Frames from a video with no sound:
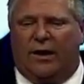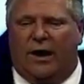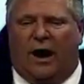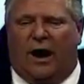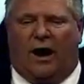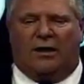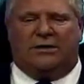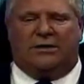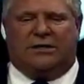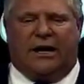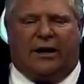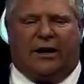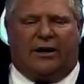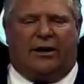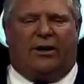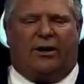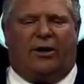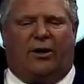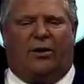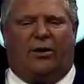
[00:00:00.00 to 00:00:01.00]

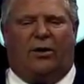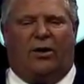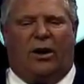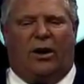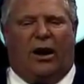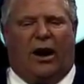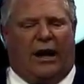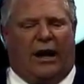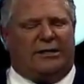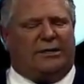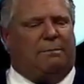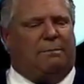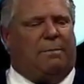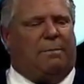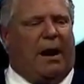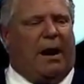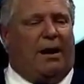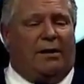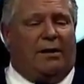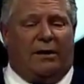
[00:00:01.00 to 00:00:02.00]
Ontario has,
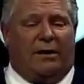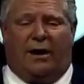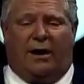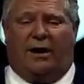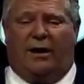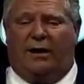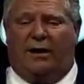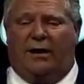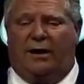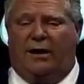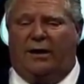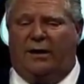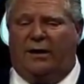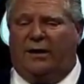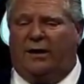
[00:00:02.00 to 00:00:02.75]
bar none,